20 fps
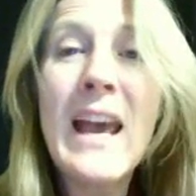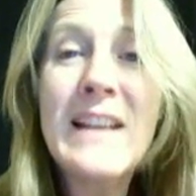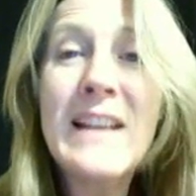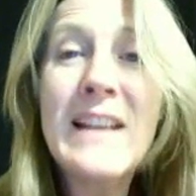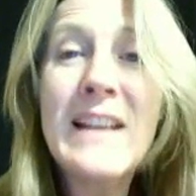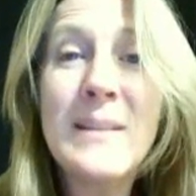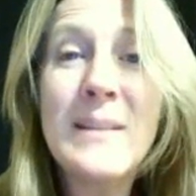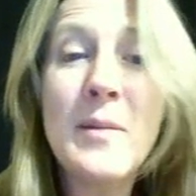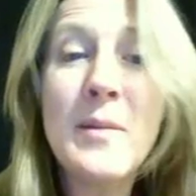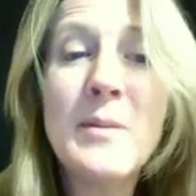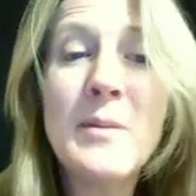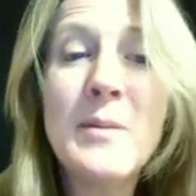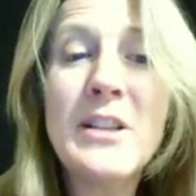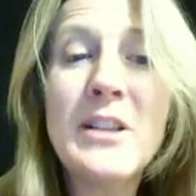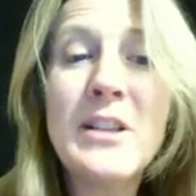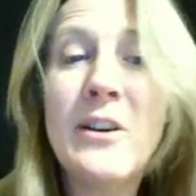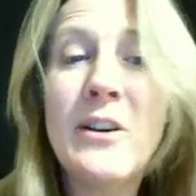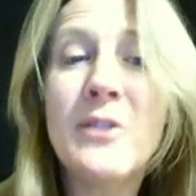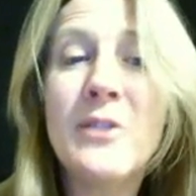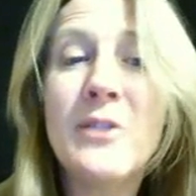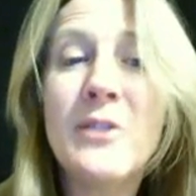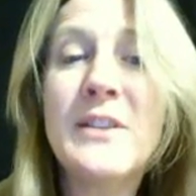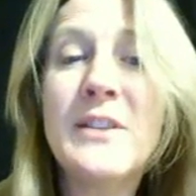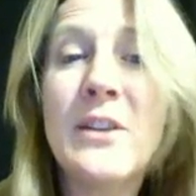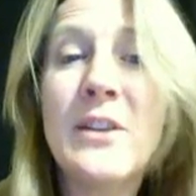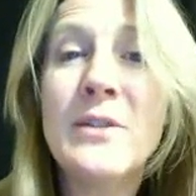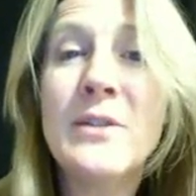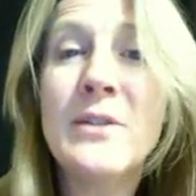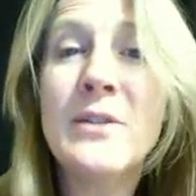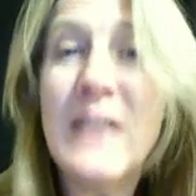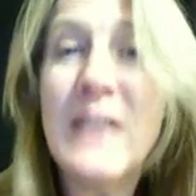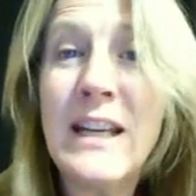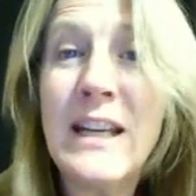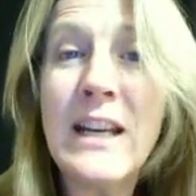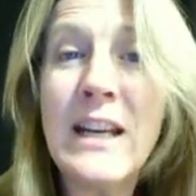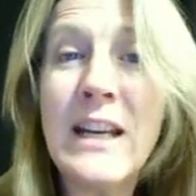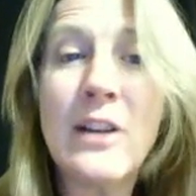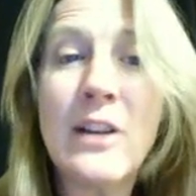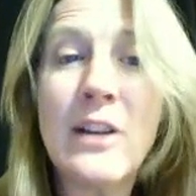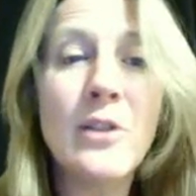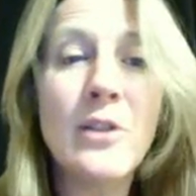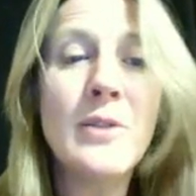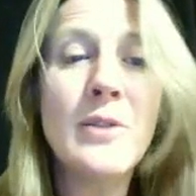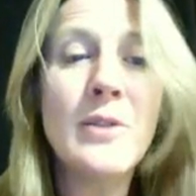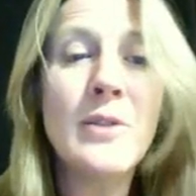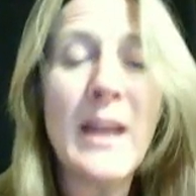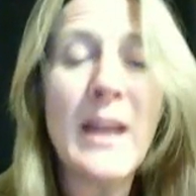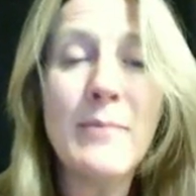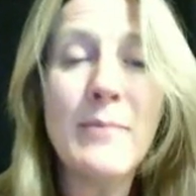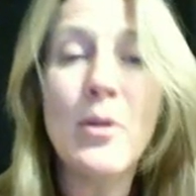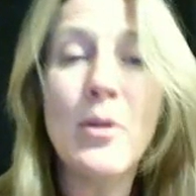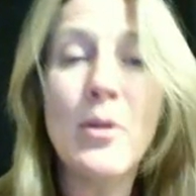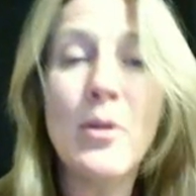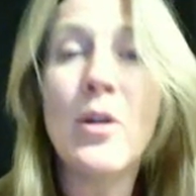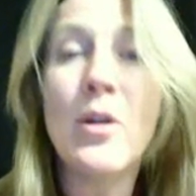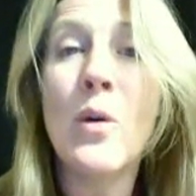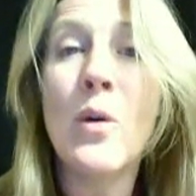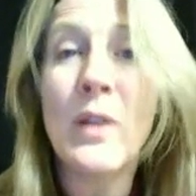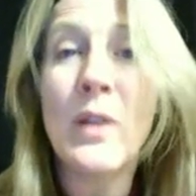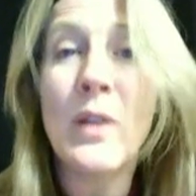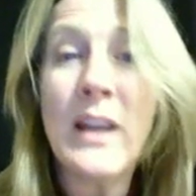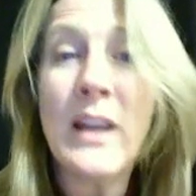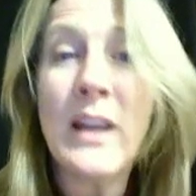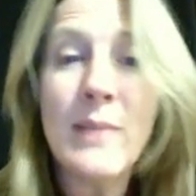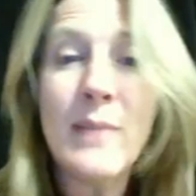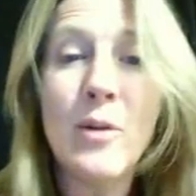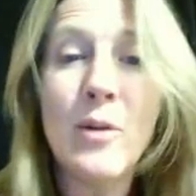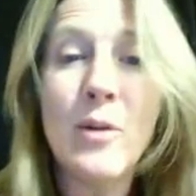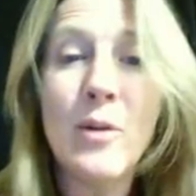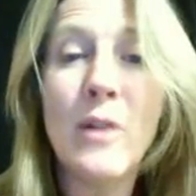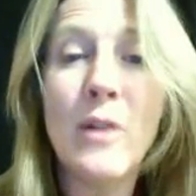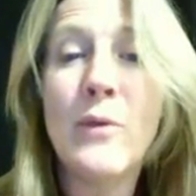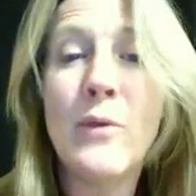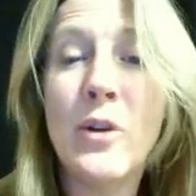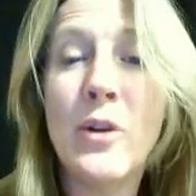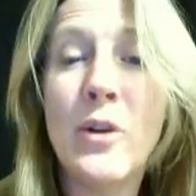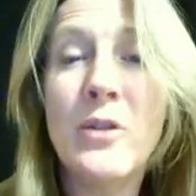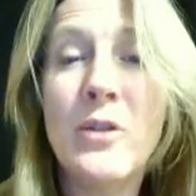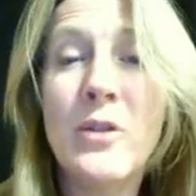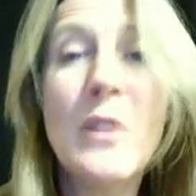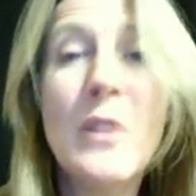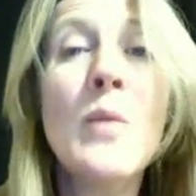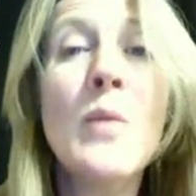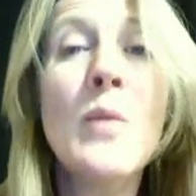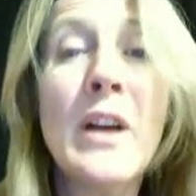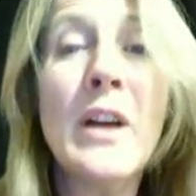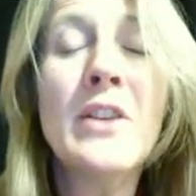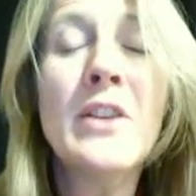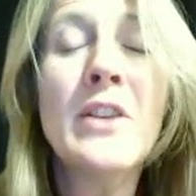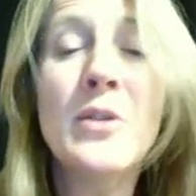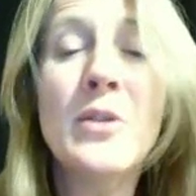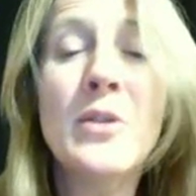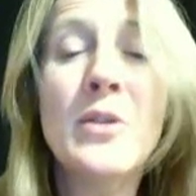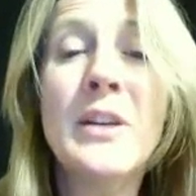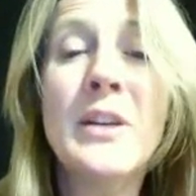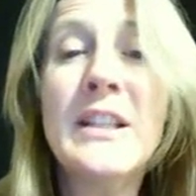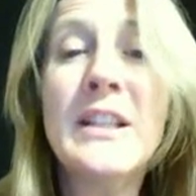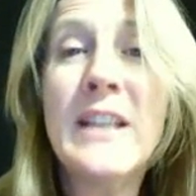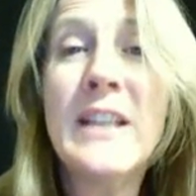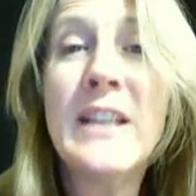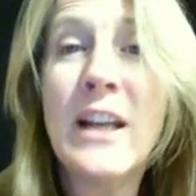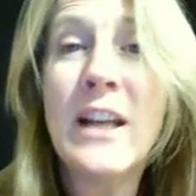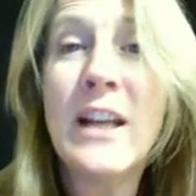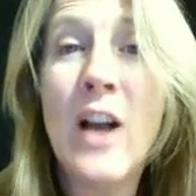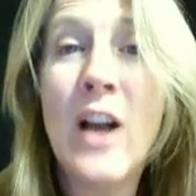Some of the materials that you'll need include a book or ebook for Unit 1. You'll need to get a